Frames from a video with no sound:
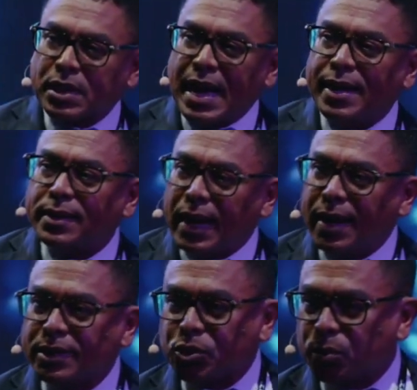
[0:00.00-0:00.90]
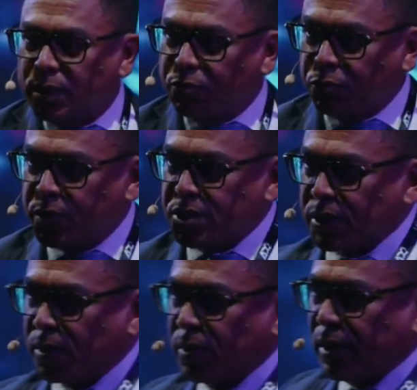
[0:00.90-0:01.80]
and actual
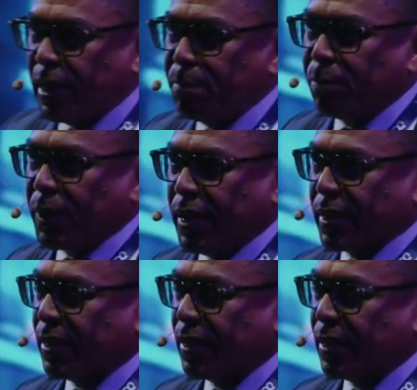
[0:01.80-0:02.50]
physical impact